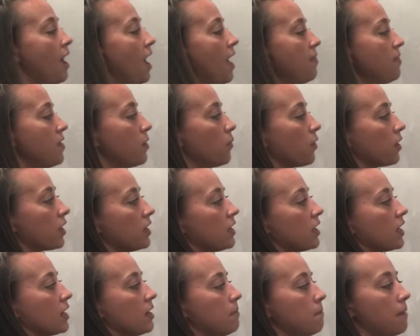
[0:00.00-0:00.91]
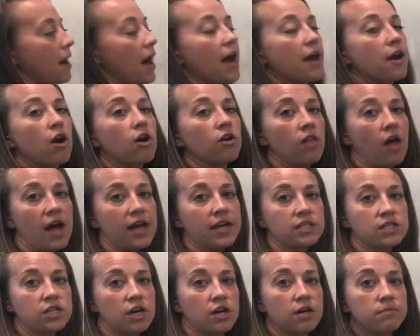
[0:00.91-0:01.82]
And then we're going to combine our
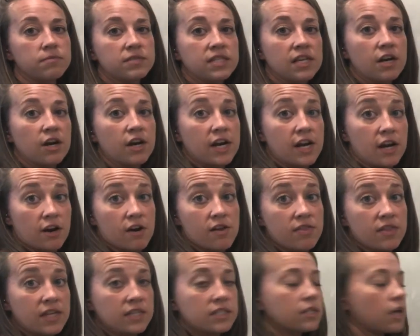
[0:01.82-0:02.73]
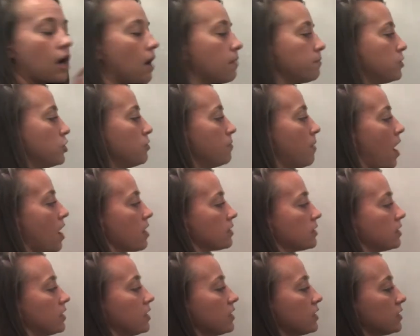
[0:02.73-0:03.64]
like terms that are here in these top two
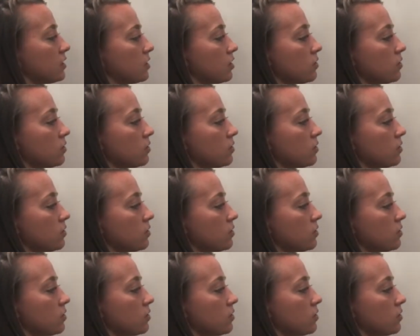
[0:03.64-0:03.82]
boxes.